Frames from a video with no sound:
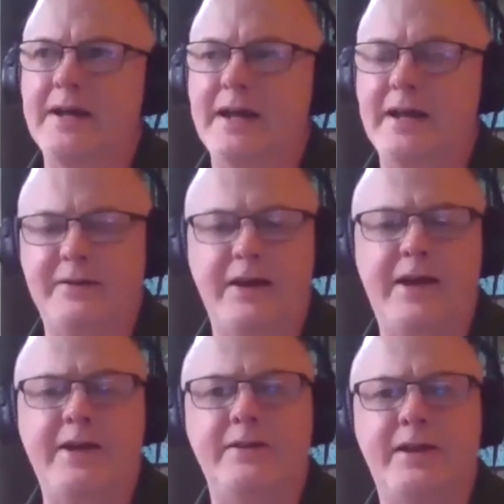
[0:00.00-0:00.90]

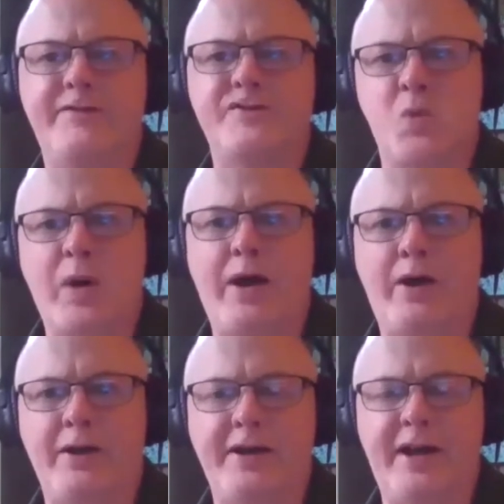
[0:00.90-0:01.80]
He lives
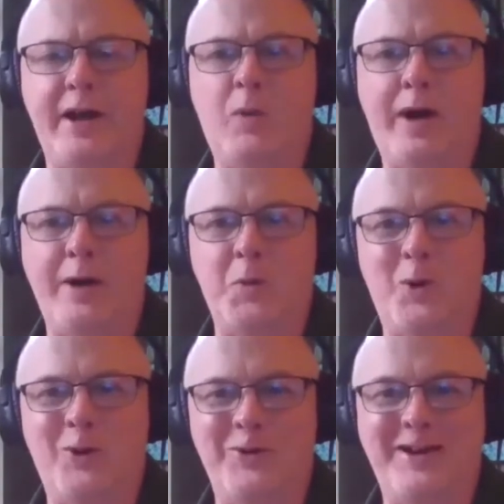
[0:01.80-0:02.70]
well in a white
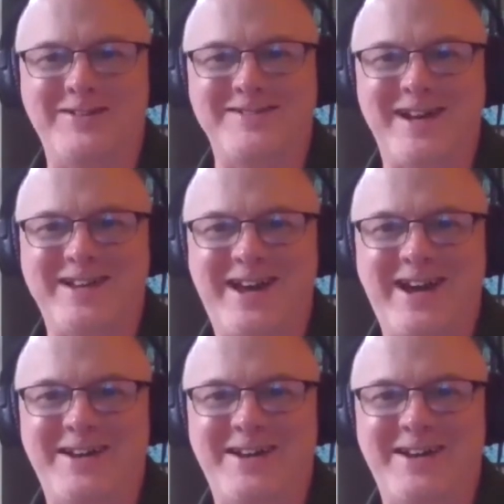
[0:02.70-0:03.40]
world, I'll say that,